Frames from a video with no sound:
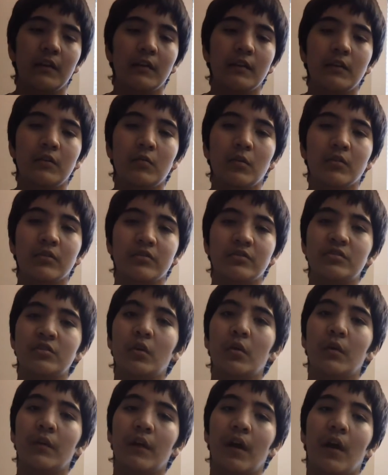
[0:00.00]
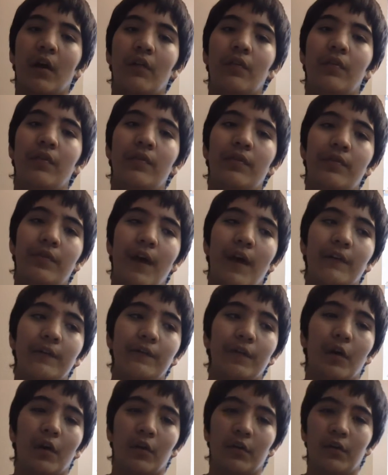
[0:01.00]
he wasn't showing on that
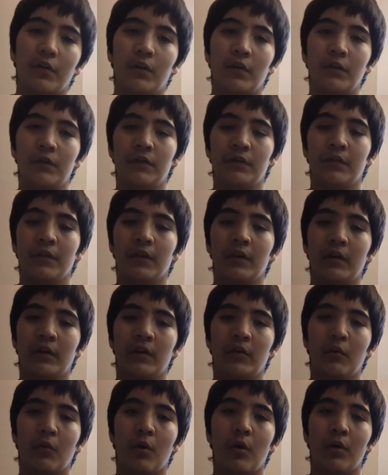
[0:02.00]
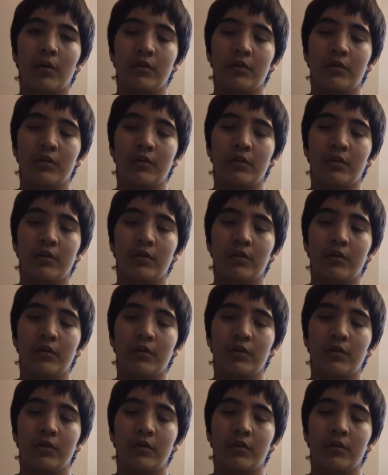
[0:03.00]
far of the wall.